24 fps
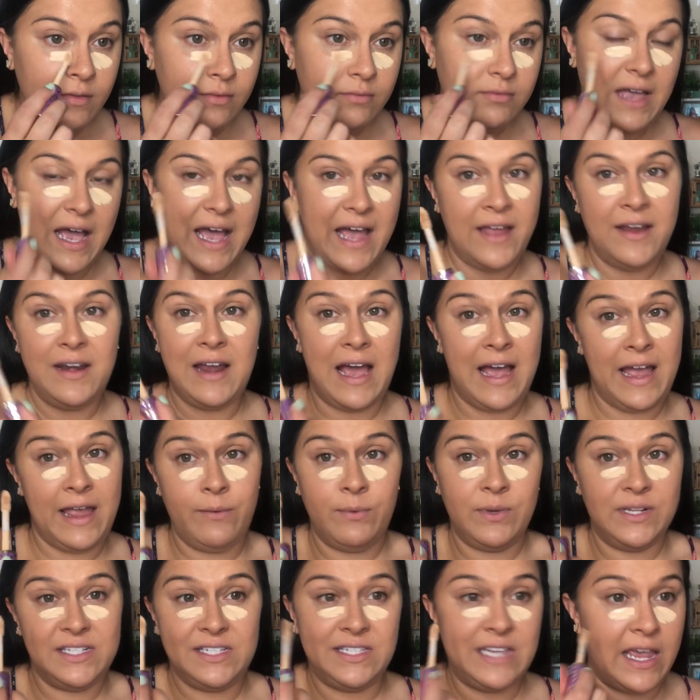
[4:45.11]
That I
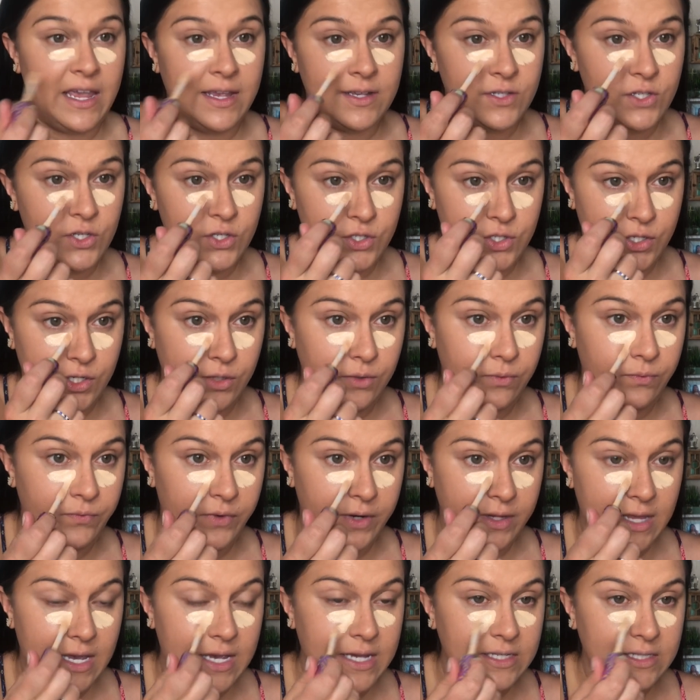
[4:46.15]
would say is a dupe for
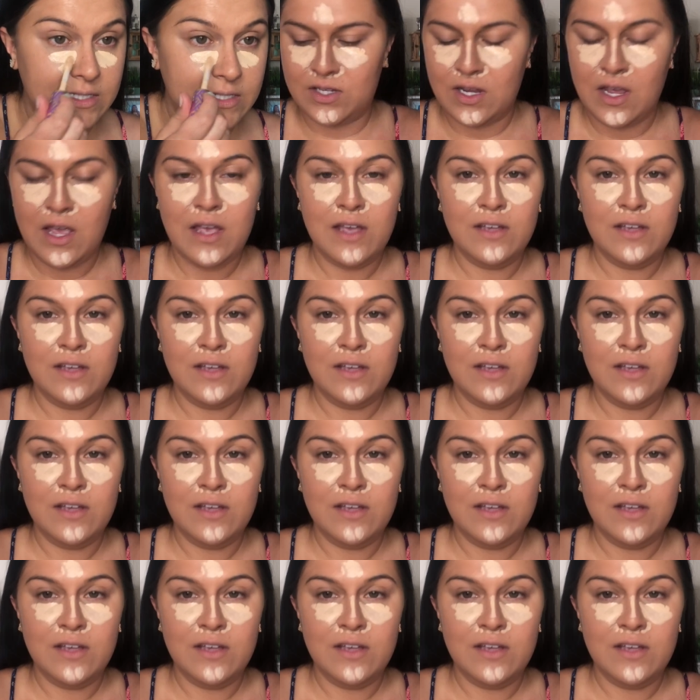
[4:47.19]
this.